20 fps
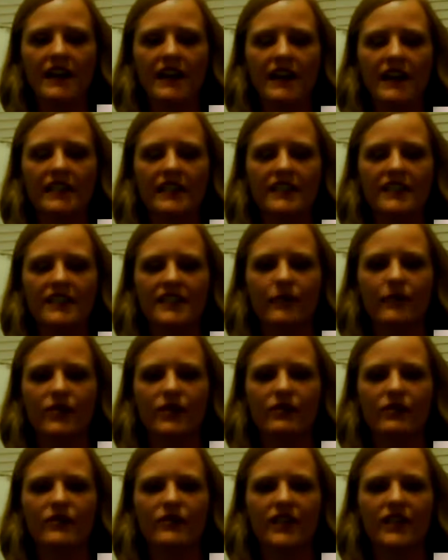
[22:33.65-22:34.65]
is
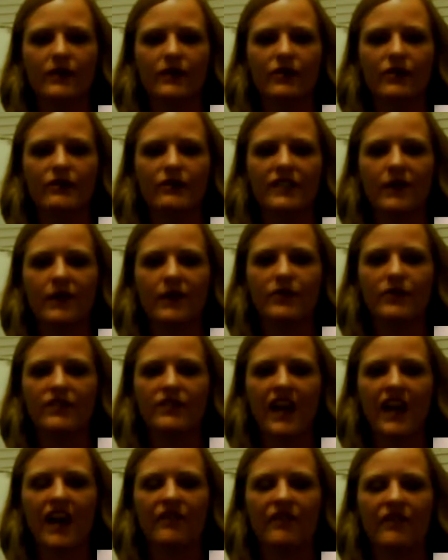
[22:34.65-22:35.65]

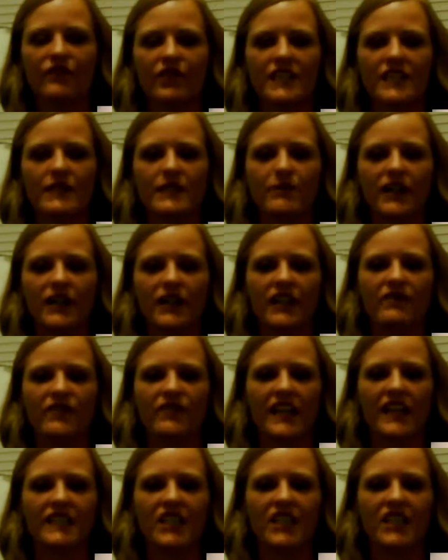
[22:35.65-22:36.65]

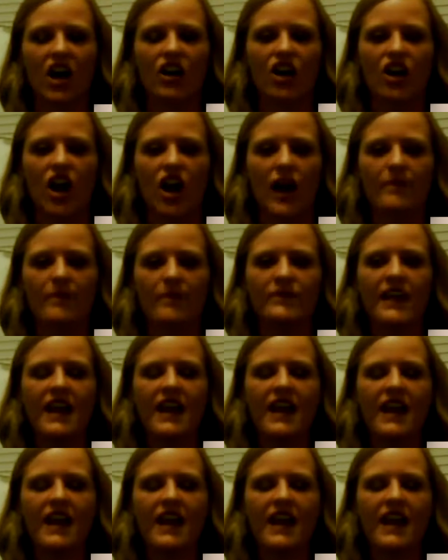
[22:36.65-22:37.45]
www.freespiritedfaith.com,